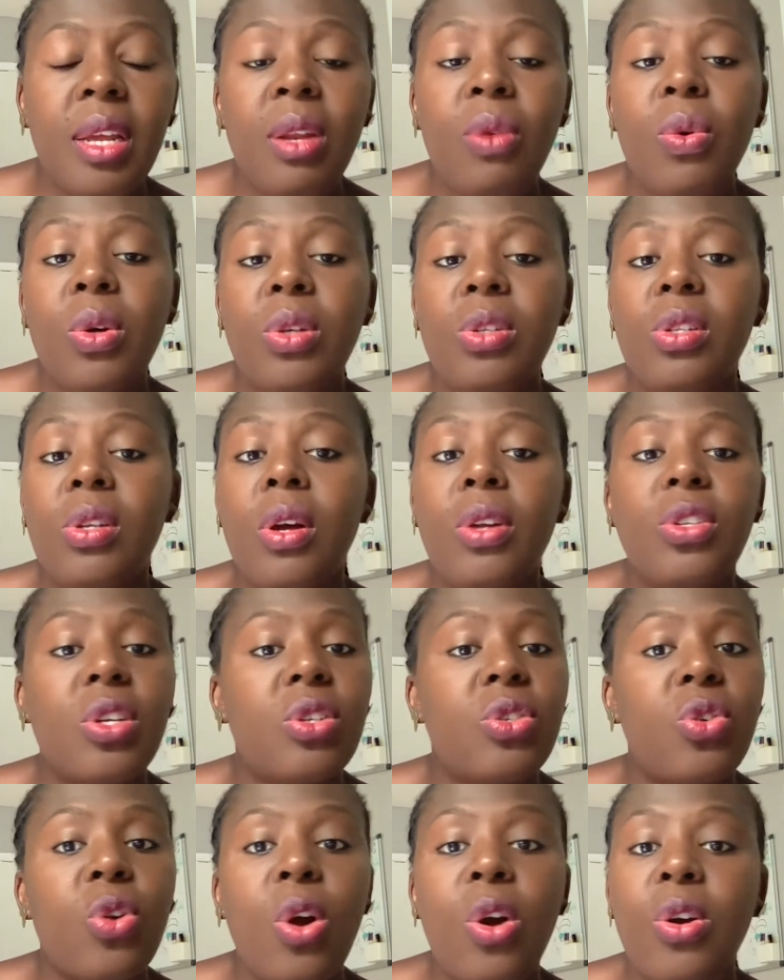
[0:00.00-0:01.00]
It was such a
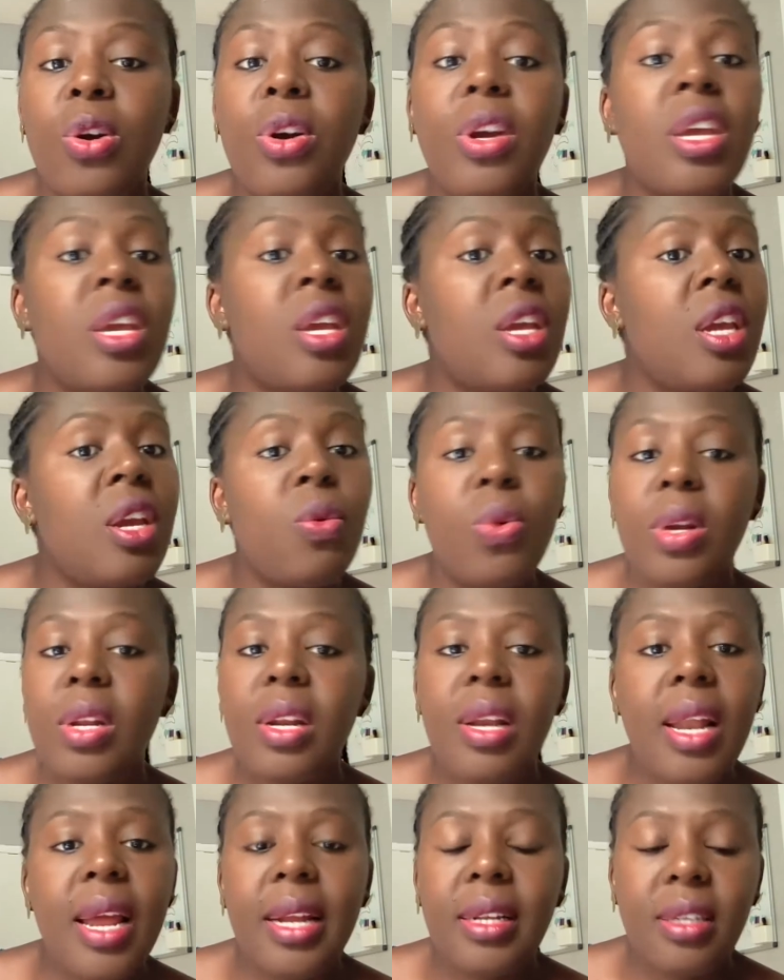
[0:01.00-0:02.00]
struggle. He
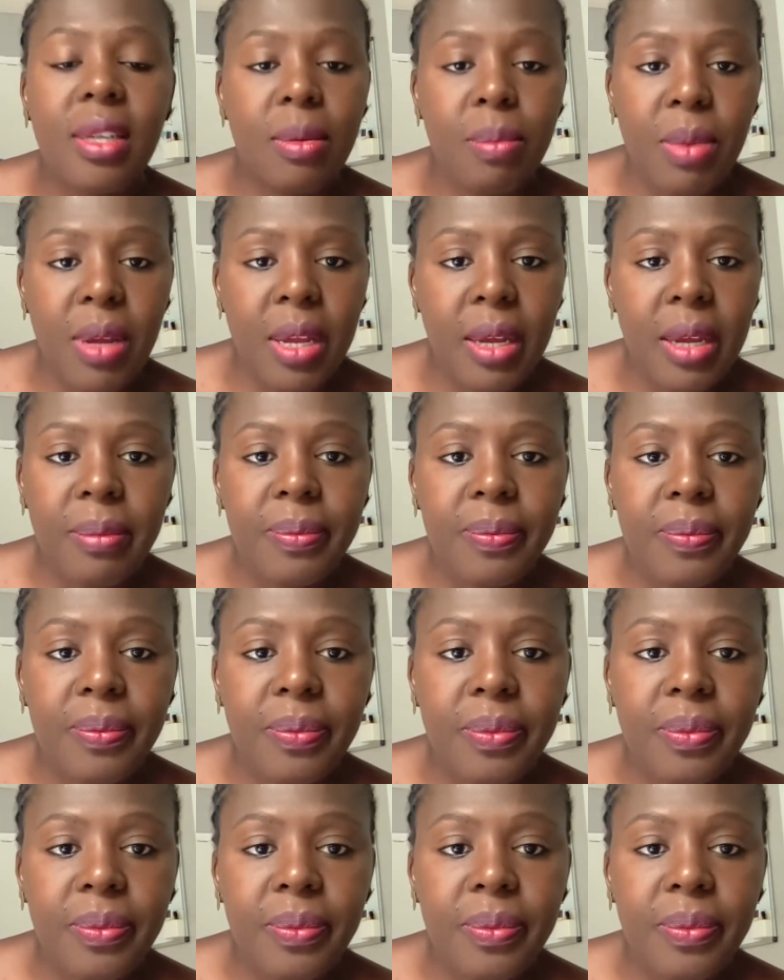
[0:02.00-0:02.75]
wouldn't let it be.